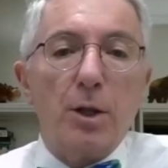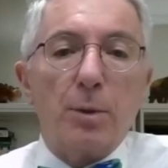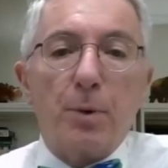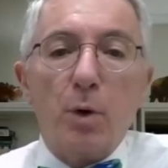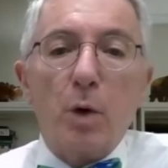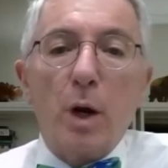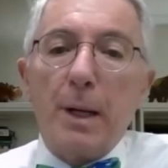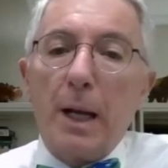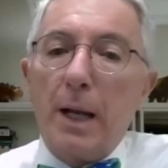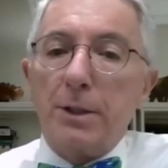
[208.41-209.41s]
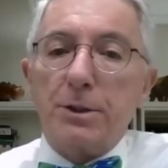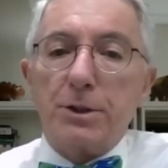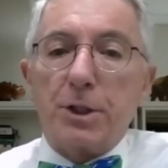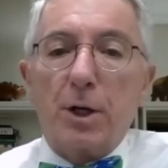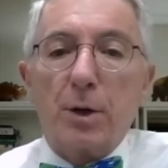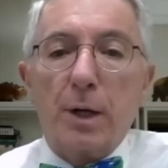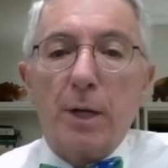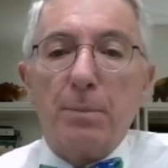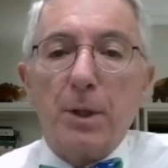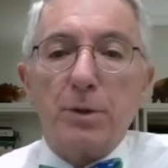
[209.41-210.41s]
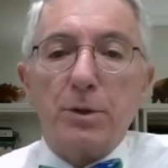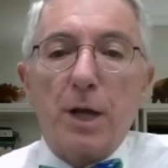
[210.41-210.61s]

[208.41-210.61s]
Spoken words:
the program enhances security and builds